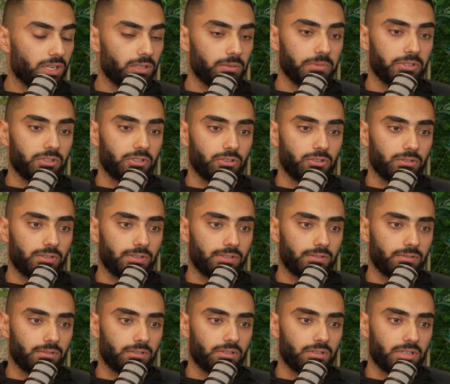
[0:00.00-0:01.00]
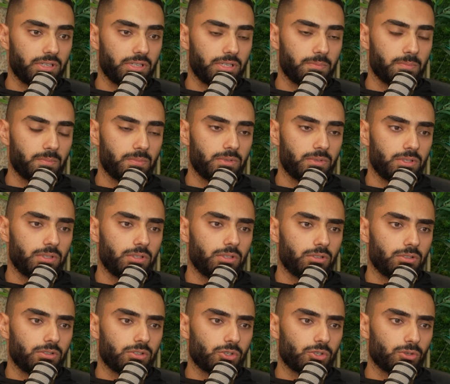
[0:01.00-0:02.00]
That'll be good. Um,
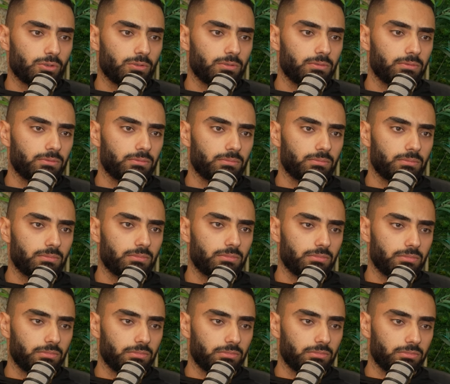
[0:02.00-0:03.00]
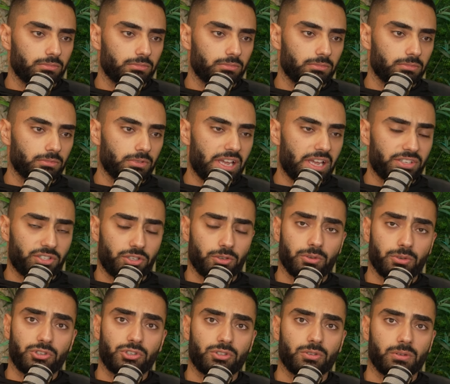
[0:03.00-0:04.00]
so
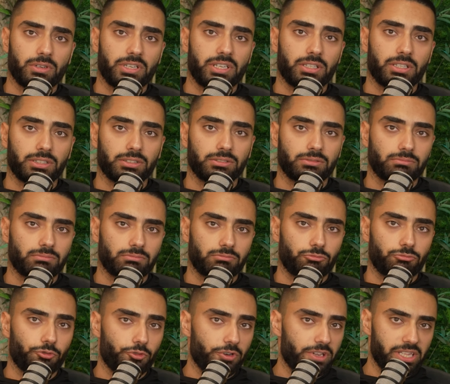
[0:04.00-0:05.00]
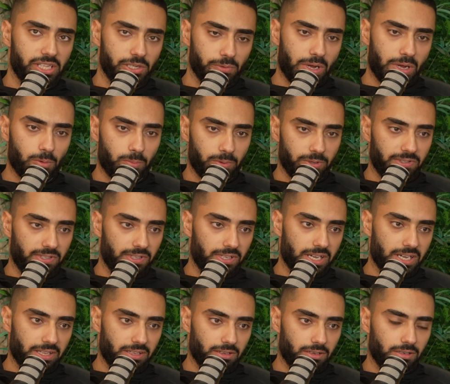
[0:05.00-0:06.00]
SEO Estonia really well put
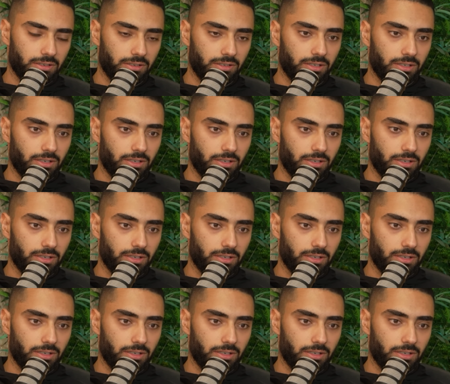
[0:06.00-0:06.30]
together.